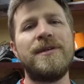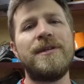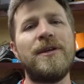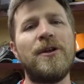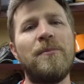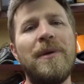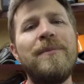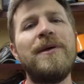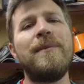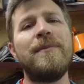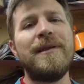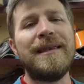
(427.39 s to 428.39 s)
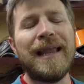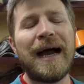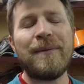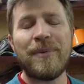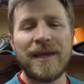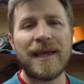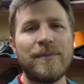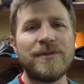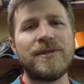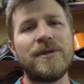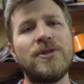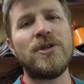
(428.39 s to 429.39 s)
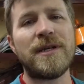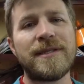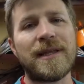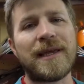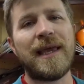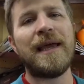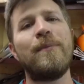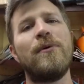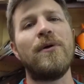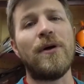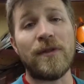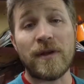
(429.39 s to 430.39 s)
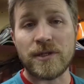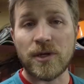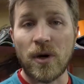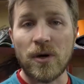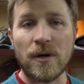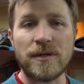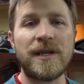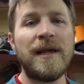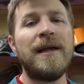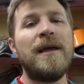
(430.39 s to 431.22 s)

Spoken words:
maybe not being able to adjust the camber on these cars.